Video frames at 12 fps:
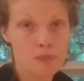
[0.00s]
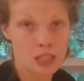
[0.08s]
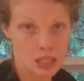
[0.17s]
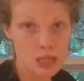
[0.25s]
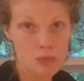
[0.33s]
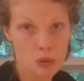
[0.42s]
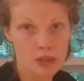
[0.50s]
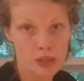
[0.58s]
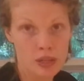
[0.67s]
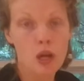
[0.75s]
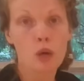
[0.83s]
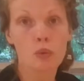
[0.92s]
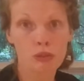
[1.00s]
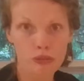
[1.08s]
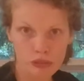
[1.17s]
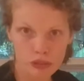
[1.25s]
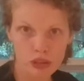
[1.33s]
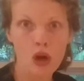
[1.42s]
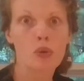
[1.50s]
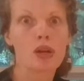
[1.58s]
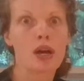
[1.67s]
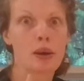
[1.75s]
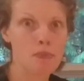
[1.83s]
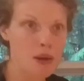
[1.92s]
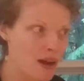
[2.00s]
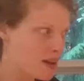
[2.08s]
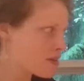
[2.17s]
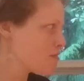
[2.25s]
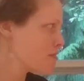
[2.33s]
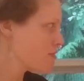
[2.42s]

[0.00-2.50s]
keyboard will float above